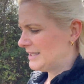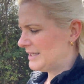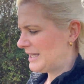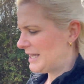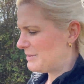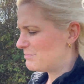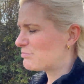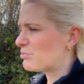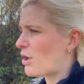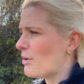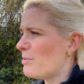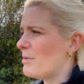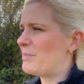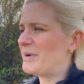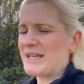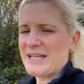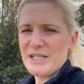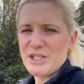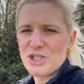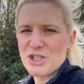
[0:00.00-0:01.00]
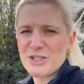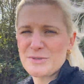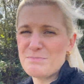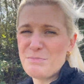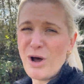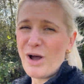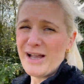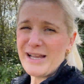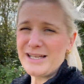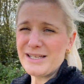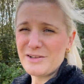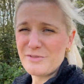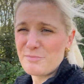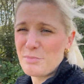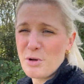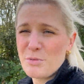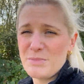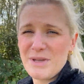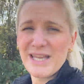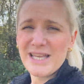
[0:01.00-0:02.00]
It probably just might have
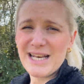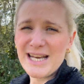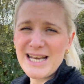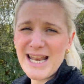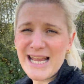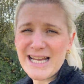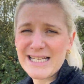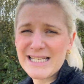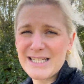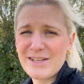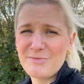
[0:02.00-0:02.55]
put me in a negative